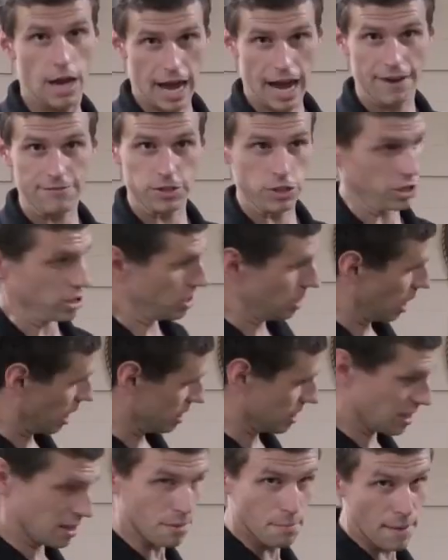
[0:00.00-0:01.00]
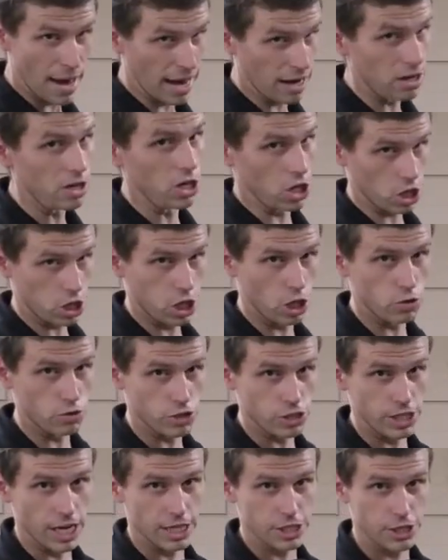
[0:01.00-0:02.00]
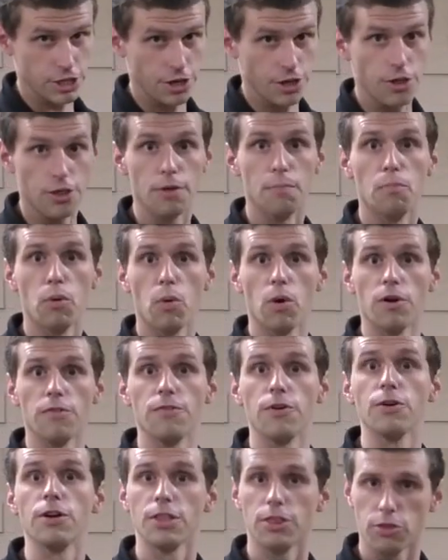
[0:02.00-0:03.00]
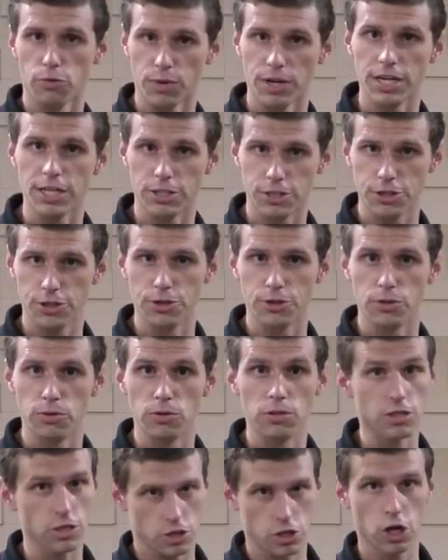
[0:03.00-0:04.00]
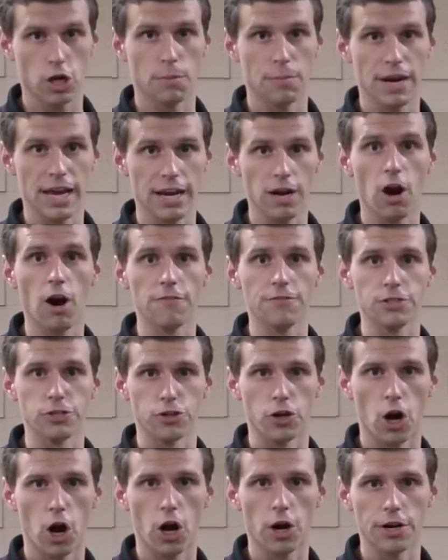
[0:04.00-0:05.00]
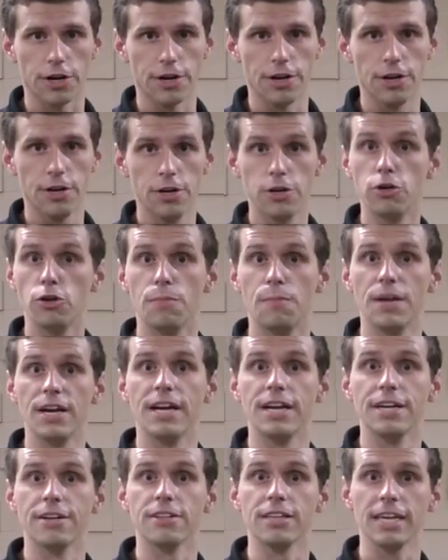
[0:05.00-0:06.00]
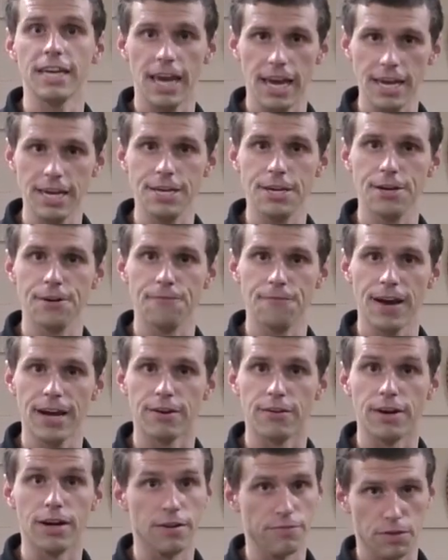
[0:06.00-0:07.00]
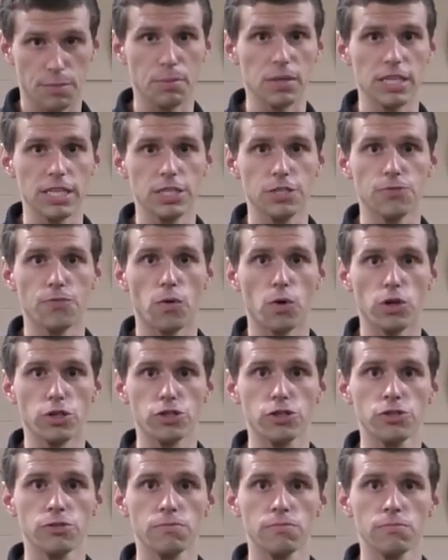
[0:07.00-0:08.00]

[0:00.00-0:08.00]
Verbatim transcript: After discussing the matter in a closed session, the board voted 3 to 2 to terminate Officer Hardin, who'd been a nearly eight year veteran of the police force.